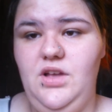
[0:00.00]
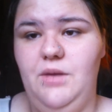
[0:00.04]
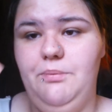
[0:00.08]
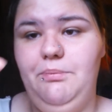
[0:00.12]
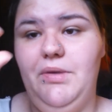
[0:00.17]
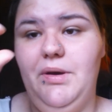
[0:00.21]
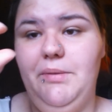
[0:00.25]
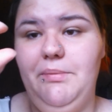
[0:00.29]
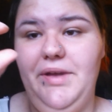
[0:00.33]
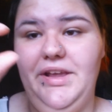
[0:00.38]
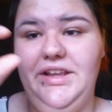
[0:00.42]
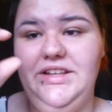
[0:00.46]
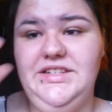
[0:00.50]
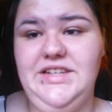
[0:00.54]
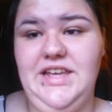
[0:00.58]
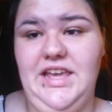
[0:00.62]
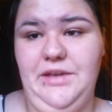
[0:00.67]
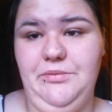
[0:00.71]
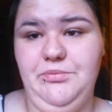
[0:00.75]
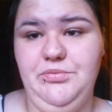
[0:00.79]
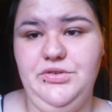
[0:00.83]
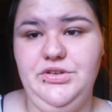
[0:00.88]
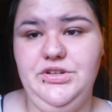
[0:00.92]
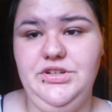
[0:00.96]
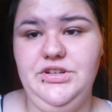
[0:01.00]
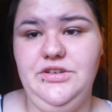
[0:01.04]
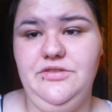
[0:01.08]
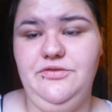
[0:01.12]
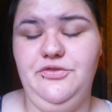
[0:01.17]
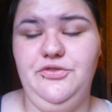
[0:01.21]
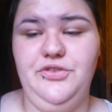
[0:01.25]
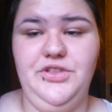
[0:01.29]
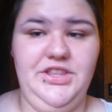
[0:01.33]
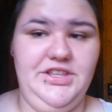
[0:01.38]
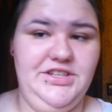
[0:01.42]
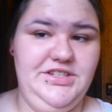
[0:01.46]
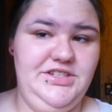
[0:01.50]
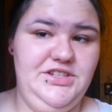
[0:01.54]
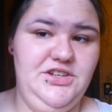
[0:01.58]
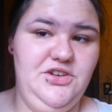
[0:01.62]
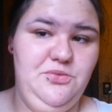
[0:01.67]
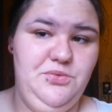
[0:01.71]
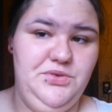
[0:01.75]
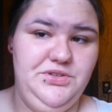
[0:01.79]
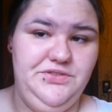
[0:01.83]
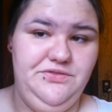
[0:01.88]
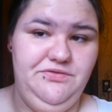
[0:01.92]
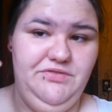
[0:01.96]
But my taper for this year
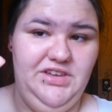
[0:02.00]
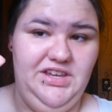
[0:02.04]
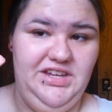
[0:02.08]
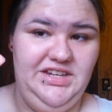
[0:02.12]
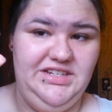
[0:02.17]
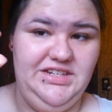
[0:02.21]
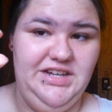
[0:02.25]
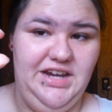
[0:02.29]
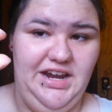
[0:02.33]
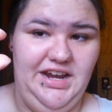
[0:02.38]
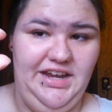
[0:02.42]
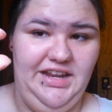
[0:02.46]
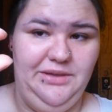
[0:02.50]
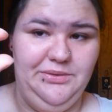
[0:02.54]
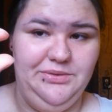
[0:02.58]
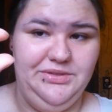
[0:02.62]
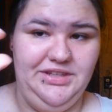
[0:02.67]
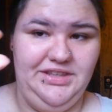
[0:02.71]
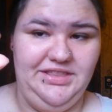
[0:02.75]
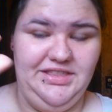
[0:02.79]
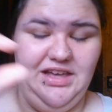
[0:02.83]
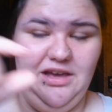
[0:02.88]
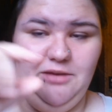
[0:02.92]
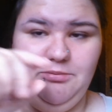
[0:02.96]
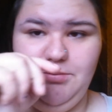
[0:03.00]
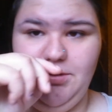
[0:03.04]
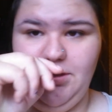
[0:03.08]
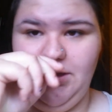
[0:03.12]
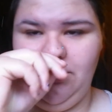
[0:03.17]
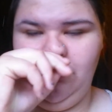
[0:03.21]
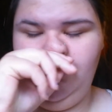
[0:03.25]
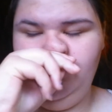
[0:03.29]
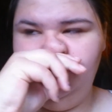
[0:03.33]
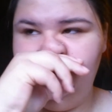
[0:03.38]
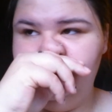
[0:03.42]
was very tiny. It was like that big